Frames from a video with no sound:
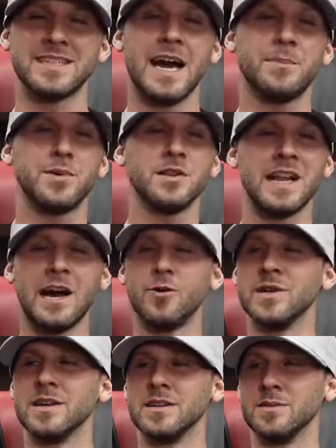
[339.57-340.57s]
stop
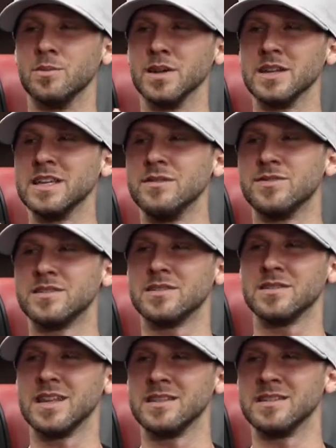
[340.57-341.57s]
allowing
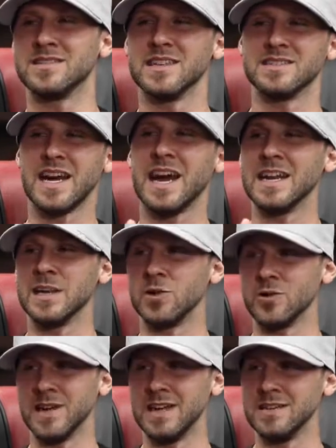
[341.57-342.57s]
beliefs that society
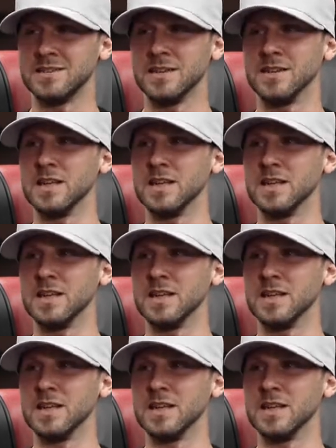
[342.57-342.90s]
creates to